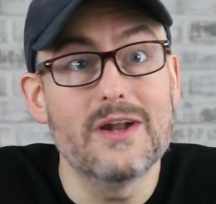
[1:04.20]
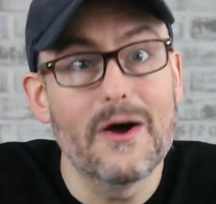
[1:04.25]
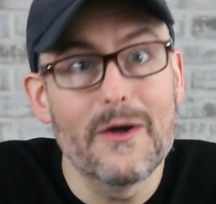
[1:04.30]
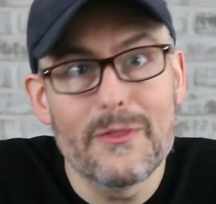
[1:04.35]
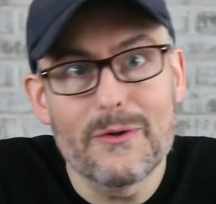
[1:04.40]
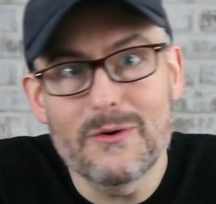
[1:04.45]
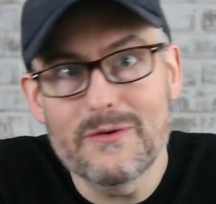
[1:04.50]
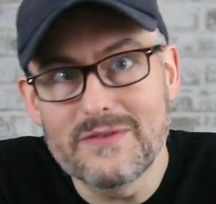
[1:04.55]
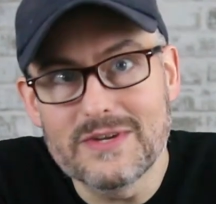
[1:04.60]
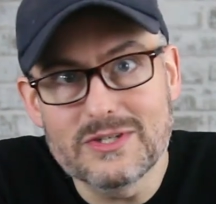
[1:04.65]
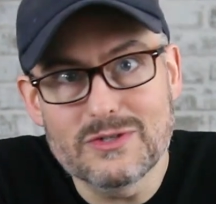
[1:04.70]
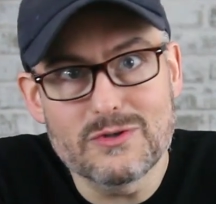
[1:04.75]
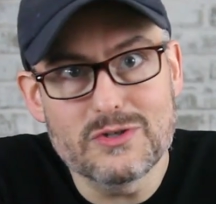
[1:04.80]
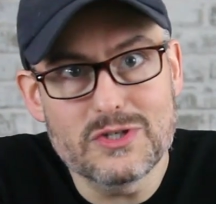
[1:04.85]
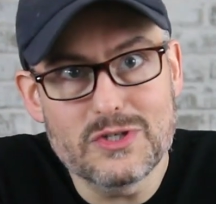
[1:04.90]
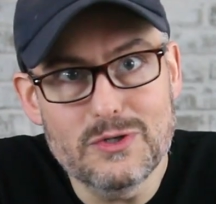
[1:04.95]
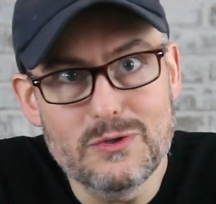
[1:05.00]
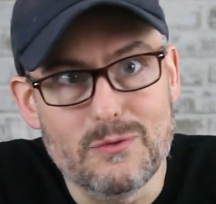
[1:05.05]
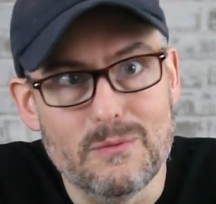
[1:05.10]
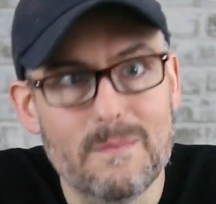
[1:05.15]
other adventures
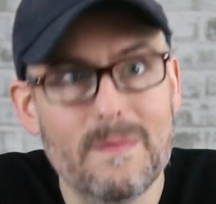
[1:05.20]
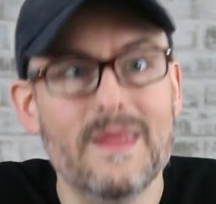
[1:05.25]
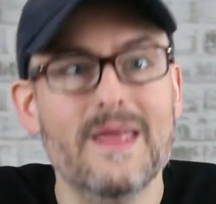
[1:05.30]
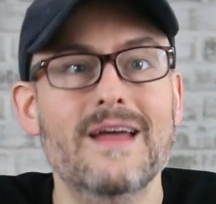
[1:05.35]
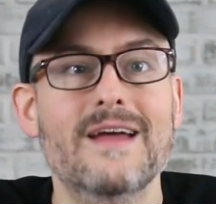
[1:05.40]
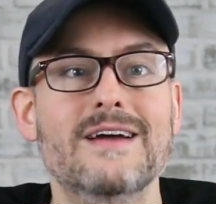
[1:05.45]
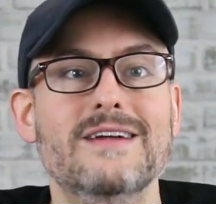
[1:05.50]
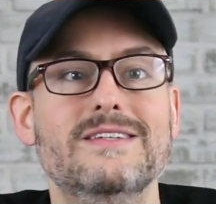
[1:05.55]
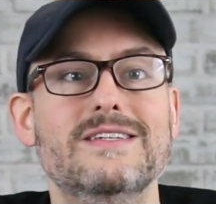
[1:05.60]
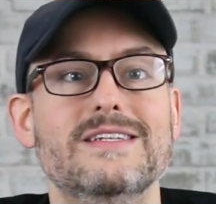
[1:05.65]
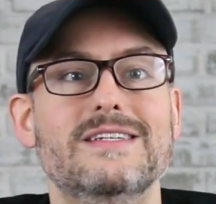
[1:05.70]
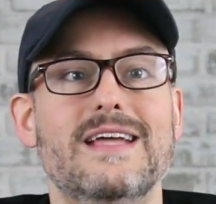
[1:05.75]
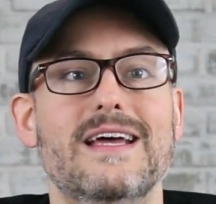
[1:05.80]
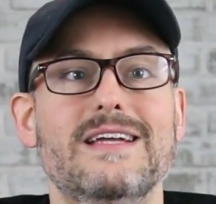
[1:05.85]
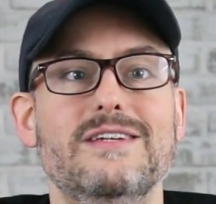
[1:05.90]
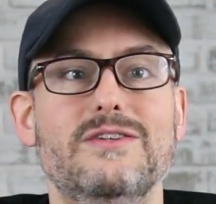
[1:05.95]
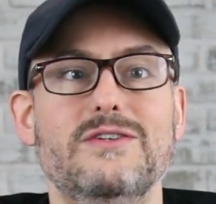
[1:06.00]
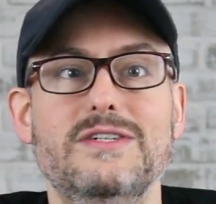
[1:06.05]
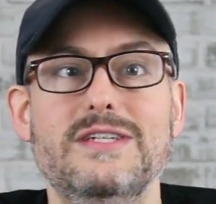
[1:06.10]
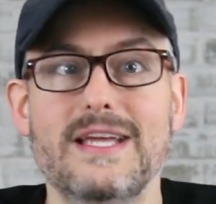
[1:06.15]
too. Just head to